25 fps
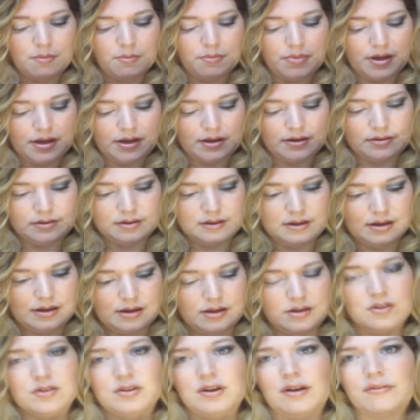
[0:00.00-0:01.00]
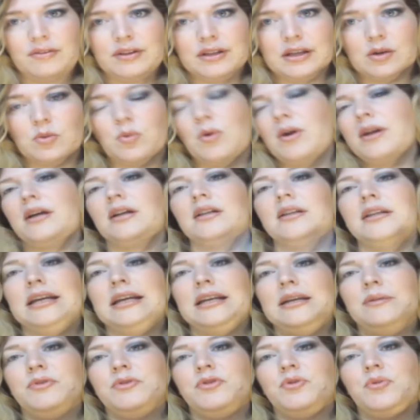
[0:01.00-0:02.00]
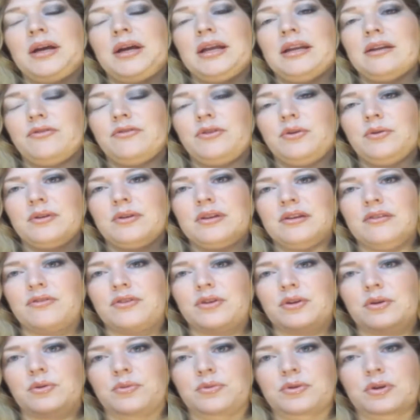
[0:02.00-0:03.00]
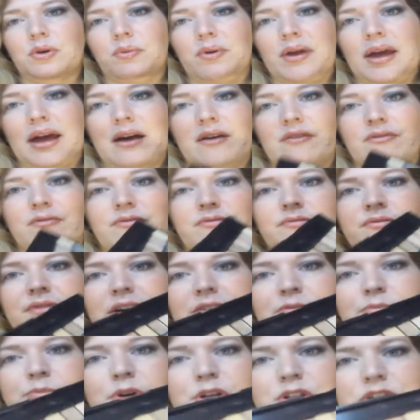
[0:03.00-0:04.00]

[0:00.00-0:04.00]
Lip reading: But you're definitely going to want to clean in between if you don't have 5